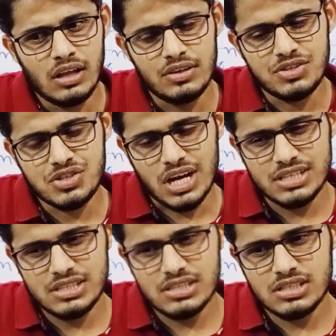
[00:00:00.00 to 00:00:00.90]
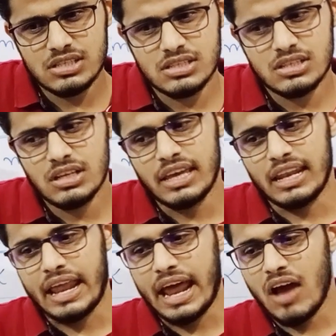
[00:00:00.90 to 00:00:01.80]
The charges can
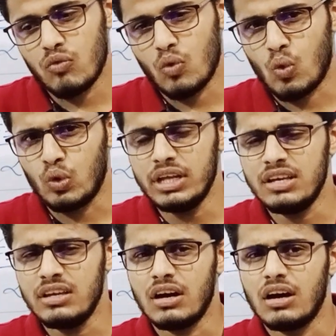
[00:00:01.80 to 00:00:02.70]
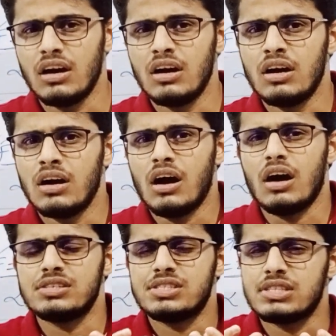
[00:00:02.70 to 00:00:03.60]
have only
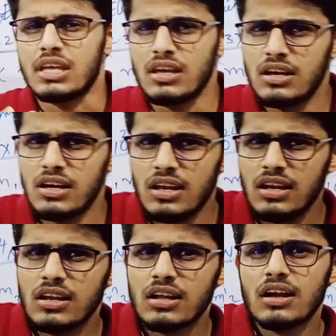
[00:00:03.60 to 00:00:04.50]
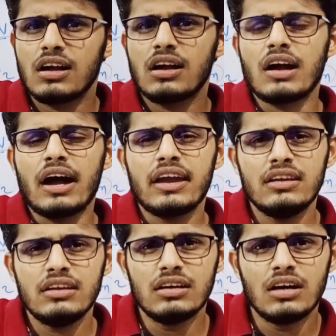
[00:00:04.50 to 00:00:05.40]
a single
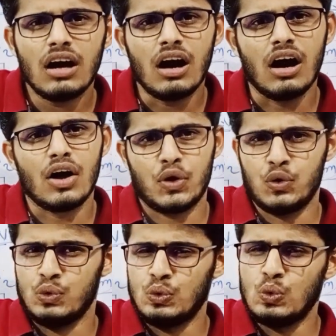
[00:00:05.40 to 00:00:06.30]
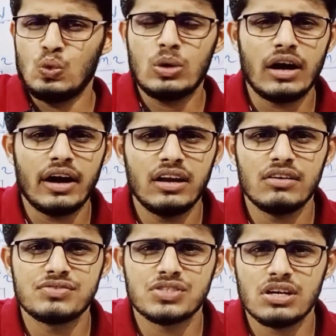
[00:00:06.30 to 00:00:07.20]
kind, or two kind
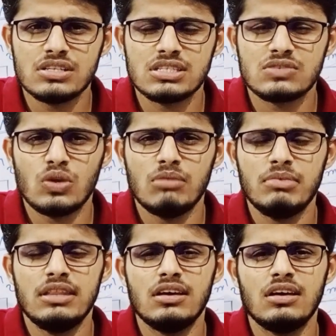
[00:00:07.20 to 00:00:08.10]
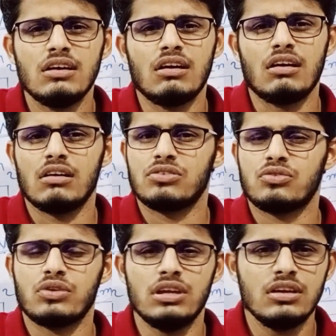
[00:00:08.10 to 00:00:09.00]
of charges will be there, or
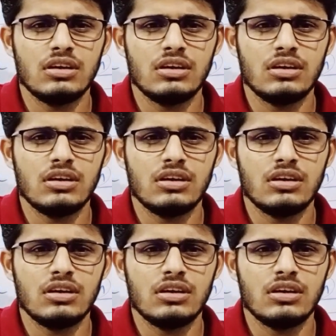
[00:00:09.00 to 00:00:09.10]
three